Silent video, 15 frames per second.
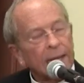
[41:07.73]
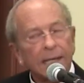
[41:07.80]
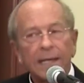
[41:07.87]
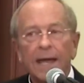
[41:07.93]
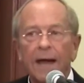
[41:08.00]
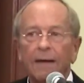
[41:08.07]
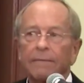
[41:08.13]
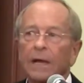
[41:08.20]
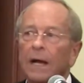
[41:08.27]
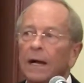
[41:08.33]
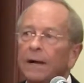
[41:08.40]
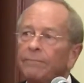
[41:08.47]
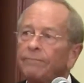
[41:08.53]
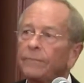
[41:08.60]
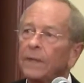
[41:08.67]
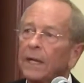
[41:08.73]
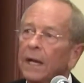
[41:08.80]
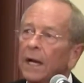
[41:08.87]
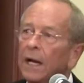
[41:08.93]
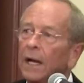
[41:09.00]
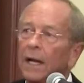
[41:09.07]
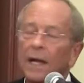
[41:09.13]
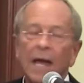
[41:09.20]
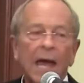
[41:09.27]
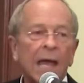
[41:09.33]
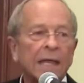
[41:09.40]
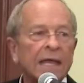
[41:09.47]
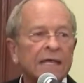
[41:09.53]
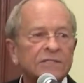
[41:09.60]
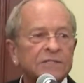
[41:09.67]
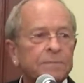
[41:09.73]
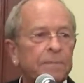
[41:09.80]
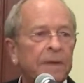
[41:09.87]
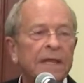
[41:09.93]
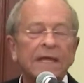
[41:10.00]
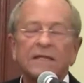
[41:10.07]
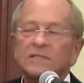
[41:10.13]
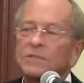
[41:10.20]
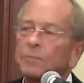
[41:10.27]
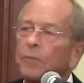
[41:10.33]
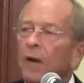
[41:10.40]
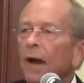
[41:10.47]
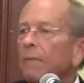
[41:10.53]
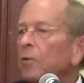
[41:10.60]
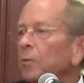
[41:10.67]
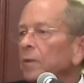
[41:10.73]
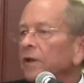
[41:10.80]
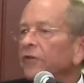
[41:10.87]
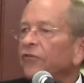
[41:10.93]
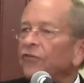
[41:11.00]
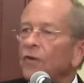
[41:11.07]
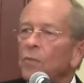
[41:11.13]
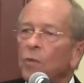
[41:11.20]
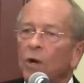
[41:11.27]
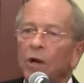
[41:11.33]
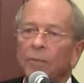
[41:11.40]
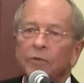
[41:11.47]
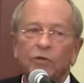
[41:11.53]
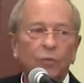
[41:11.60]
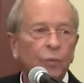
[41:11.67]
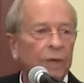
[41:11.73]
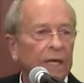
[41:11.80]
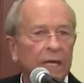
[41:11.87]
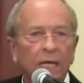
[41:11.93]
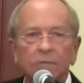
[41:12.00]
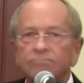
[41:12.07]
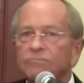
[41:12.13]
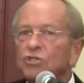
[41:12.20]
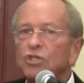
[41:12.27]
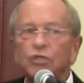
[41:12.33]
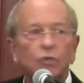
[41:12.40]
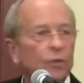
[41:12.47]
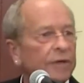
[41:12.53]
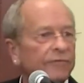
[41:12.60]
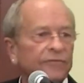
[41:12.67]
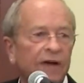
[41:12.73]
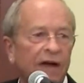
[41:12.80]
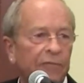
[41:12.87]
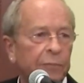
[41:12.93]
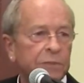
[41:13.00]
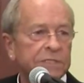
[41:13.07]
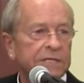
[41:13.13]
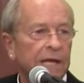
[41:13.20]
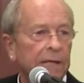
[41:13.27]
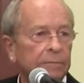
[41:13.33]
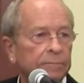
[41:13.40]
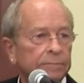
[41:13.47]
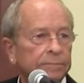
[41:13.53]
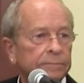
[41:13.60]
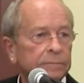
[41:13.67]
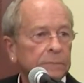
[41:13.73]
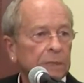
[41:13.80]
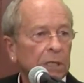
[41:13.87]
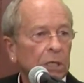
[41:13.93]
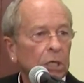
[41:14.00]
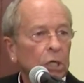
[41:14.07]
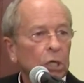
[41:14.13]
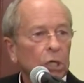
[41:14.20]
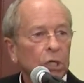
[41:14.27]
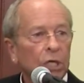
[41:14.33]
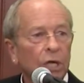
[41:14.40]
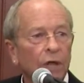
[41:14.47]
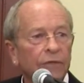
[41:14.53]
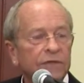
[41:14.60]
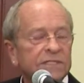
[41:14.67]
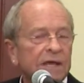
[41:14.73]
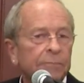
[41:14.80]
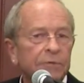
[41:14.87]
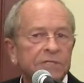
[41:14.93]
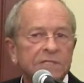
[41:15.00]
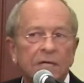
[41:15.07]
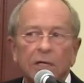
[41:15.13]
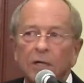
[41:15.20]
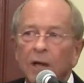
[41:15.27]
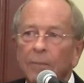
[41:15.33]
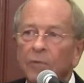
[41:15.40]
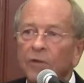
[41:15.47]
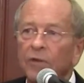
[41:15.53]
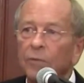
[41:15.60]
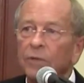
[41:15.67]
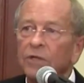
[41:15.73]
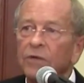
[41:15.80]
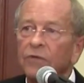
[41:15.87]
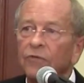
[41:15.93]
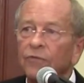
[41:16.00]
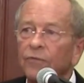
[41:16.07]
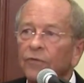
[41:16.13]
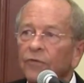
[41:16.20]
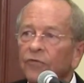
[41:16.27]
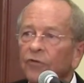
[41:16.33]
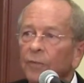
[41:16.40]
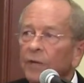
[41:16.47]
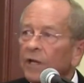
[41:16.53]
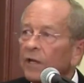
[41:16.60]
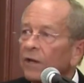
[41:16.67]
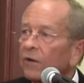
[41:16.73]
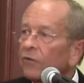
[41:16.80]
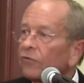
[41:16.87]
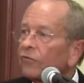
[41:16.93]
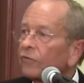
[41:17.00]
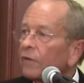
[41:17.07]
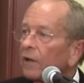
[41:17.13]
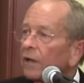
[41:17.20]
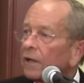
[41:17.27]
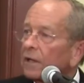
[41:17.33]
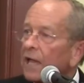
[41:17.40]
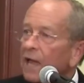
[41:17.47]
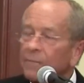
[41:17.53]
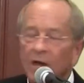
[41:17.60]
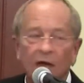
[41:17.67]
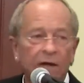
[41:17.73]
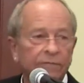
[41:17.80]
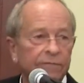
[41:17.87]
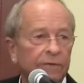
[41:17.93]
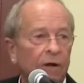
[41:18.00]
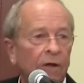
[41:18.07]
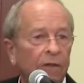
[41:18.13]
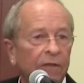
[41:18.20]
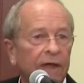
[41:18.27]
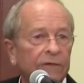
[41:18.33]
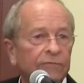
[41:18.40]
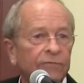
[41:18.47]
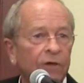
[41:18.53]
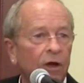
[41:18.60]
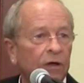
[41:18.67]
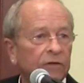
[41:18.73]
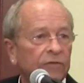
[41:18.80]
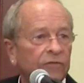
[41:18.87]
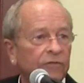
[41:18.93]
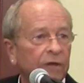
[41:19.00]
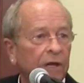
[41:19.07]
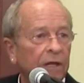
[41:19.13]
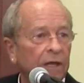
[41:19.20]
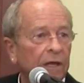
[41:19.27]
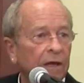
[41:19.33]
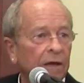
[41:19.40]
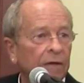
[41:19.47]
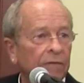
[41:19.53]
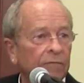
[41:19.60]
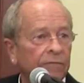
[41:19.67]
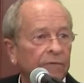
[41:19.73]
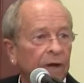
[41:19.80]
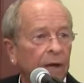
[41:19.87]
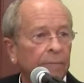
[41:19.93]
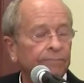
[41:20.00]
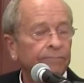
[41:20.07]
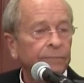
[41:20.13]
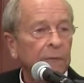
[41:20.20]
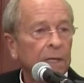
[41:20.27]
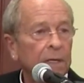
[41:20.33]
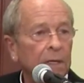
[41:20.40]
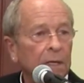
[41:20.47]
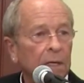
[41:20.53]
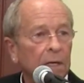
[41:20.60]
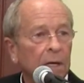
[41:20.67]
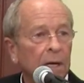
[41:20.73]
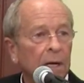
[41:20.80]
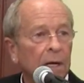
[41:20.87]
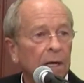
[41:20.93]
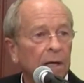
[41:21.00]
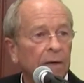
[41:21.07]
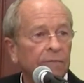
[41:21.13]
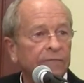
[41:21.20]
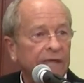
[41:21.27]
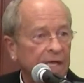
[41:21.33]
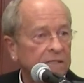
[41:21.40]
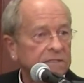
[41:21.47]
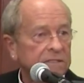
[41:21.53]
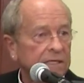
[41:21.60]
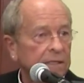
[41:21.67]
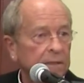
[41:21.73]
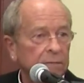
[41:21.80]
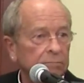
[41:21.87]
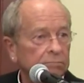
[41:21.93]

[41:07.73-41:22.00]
Yeah, um, uh, it's, it's probably somewhere between two and five percent. You know, the ten percent number that we used for so many years uh, came out of all that flawed study of, um, of Kinsey.